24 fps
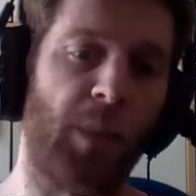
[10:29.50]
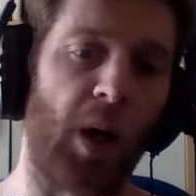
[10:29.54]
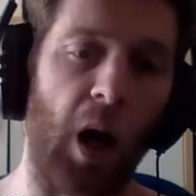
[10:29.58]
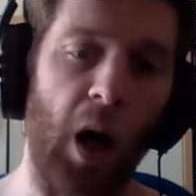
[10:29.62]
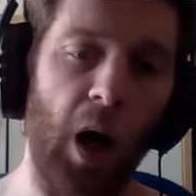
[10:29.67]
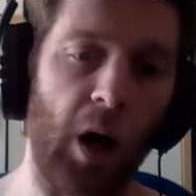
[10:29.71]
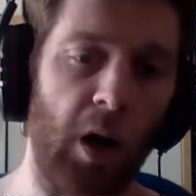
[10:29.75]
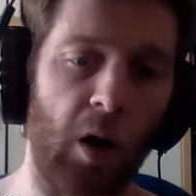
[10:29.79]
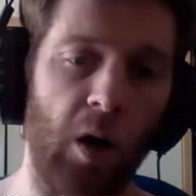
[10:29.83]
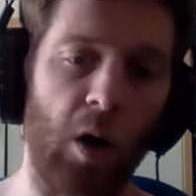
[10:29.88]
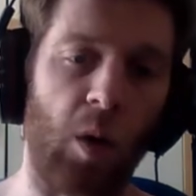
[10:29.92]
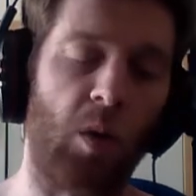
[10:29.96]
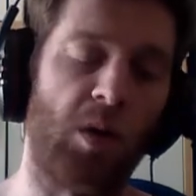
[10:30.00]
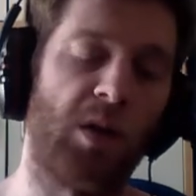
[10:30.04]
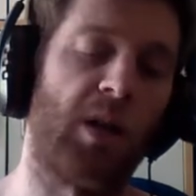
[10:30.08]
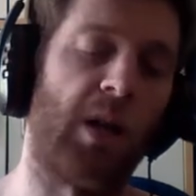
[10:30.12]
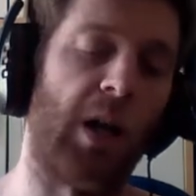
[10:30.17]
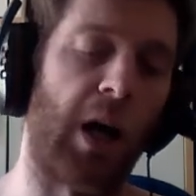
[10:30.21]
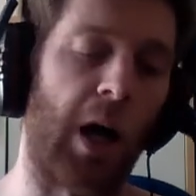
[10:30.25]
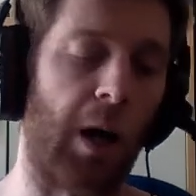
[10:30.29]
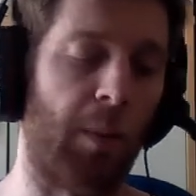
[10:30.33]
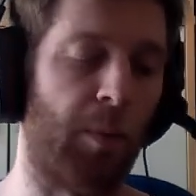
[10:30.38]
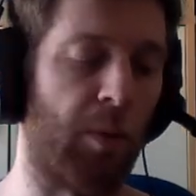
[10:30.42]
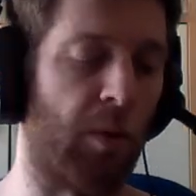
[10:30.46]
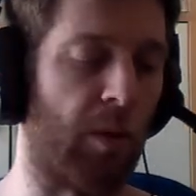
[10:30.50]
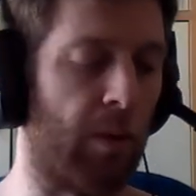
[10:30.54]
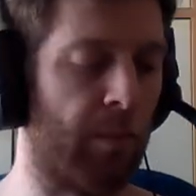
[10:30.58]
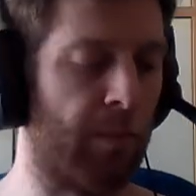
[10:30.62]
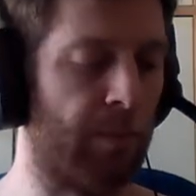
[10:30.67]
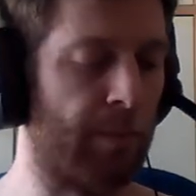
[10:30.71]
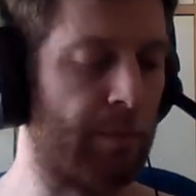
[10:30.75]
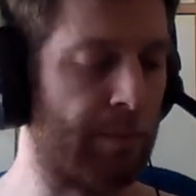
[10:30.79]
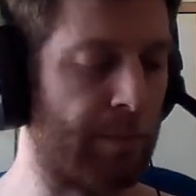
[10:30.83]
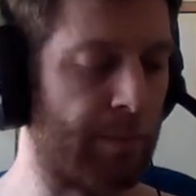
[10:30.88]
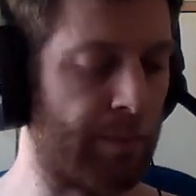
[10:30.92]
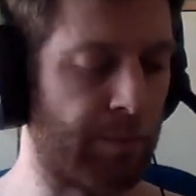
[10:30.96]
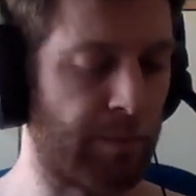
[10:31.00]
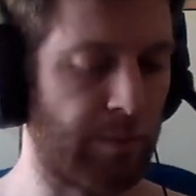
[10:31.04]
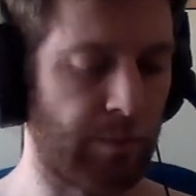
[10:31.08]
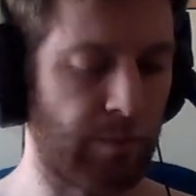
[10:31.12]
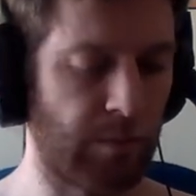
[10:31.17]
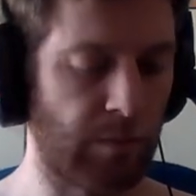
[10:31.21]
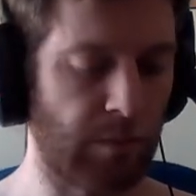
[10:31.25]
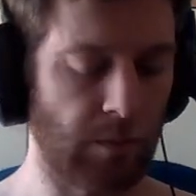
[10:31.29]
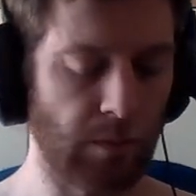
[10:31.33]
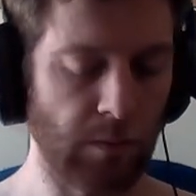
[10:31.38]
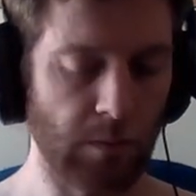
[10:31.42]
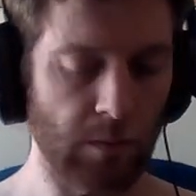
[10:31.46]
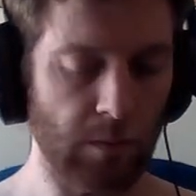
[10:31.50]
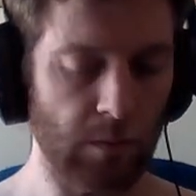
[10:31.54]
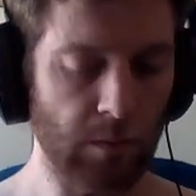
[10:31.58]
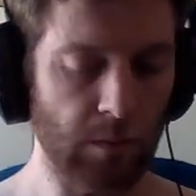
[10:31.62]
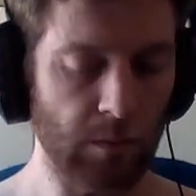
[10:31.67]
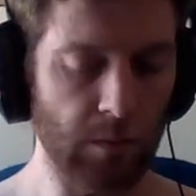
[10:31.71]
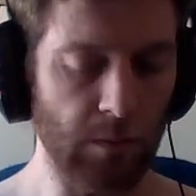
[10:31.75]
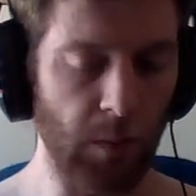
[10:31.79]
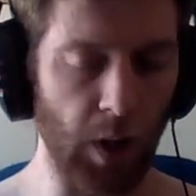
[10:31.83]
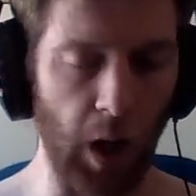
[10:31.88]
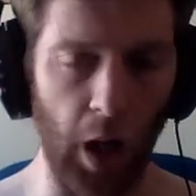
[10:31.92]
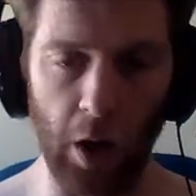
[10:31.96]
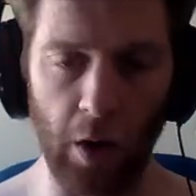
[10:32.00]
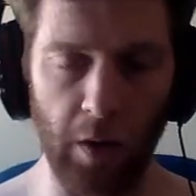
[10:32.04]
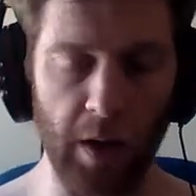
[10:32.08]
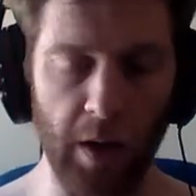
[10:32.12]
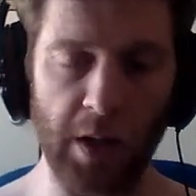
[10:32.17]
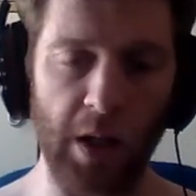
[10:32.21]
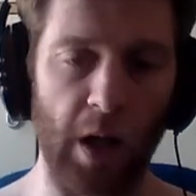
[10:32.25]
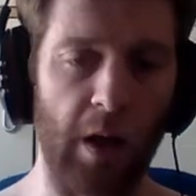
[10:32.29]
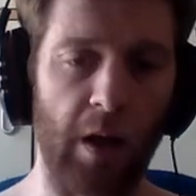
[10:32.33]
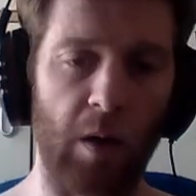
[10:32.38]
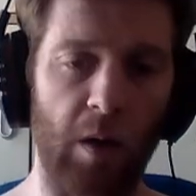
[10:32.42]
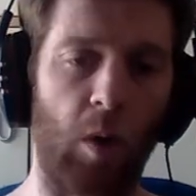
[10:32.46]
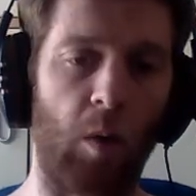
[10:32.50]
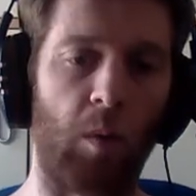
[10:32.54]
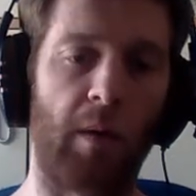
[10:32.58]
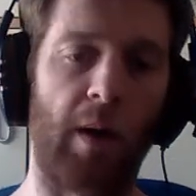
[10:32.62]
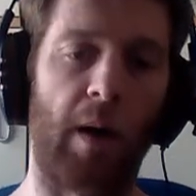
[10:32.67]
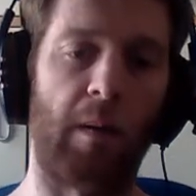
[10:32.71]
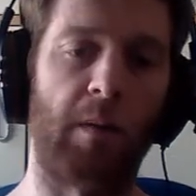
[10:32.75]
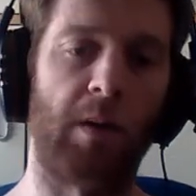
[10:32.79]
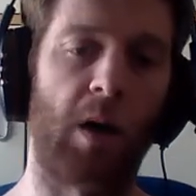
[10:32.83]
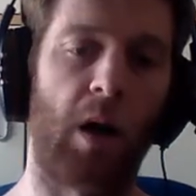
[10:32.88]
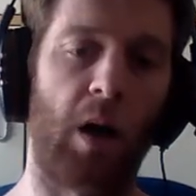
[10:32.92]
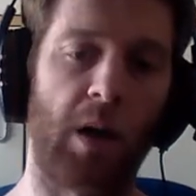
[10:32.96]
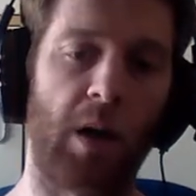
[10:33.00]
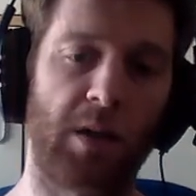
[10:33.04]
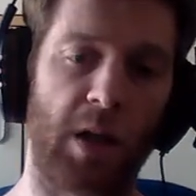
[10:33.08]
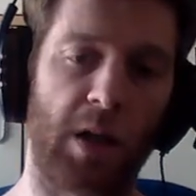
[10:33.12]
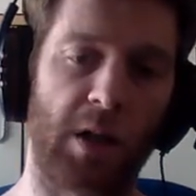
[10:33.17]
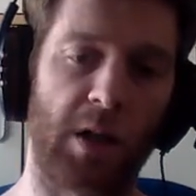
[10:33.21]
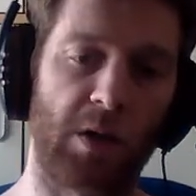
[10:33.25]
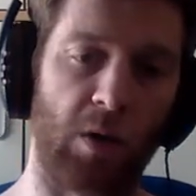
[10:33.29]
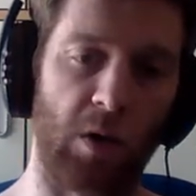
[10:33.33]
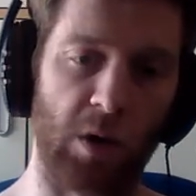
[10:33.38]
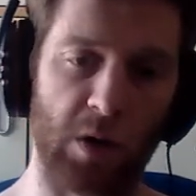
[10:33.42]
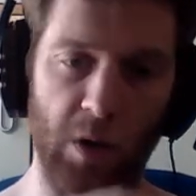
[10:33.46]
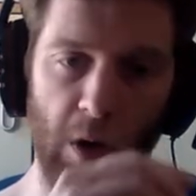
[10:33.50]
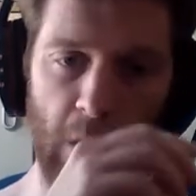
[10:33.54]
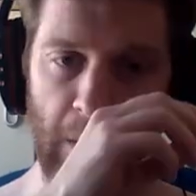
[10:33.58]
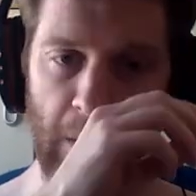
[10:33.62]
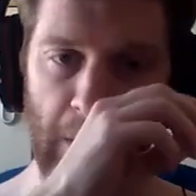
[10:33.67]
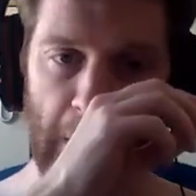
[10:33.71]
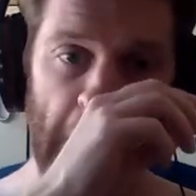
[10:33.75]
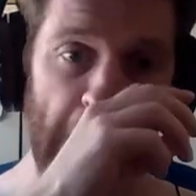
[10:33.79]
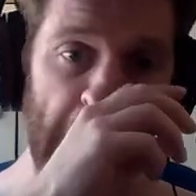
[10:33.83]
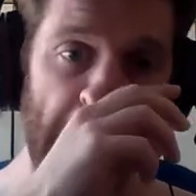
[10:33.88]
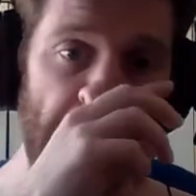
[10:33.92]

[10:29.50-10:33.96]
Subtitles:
I don't know what's going to happen. I don't think there's anything wrong with having high testosterone.